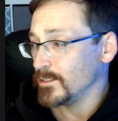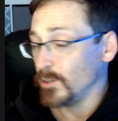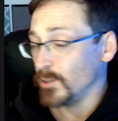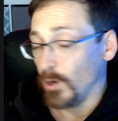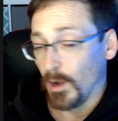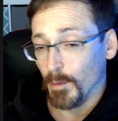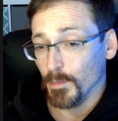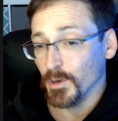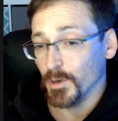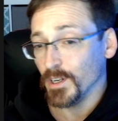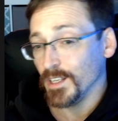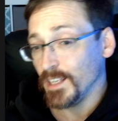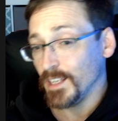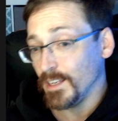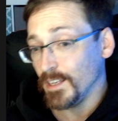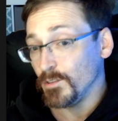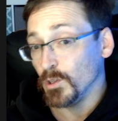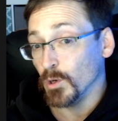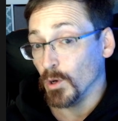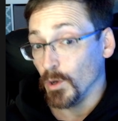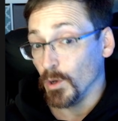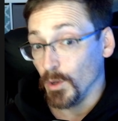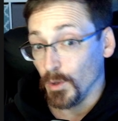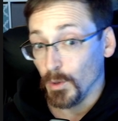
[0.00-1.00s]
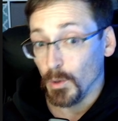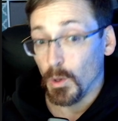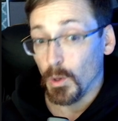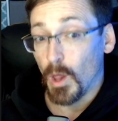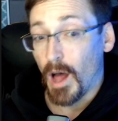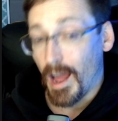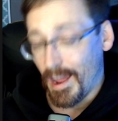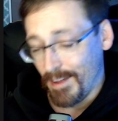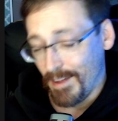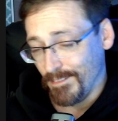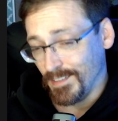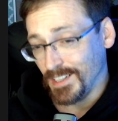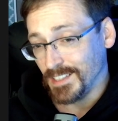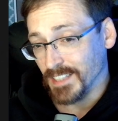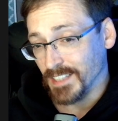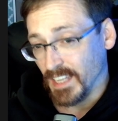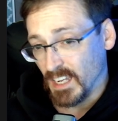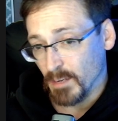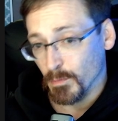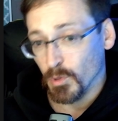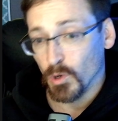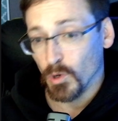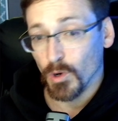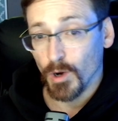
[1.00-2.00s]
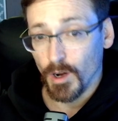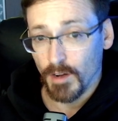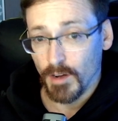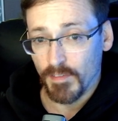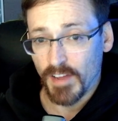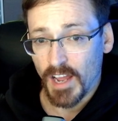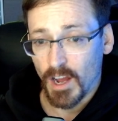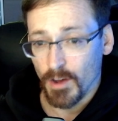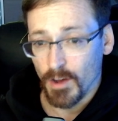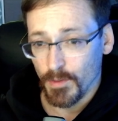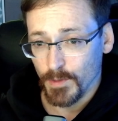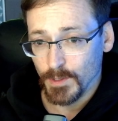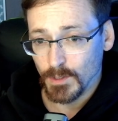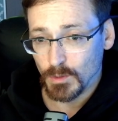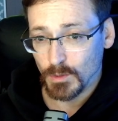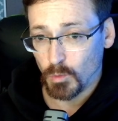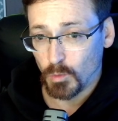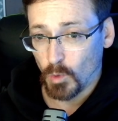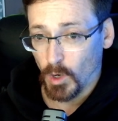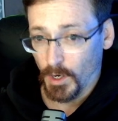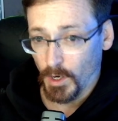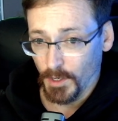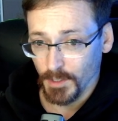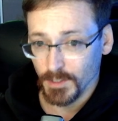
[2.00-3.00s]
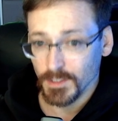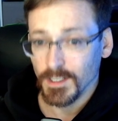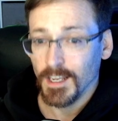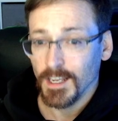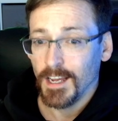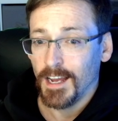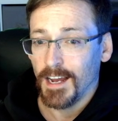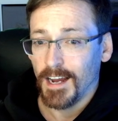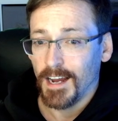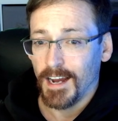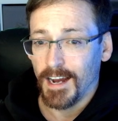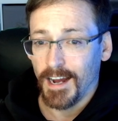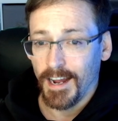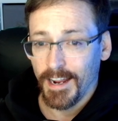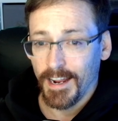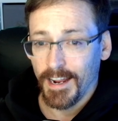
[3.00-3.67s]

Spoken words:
I'm going to give you a live example of how this works. I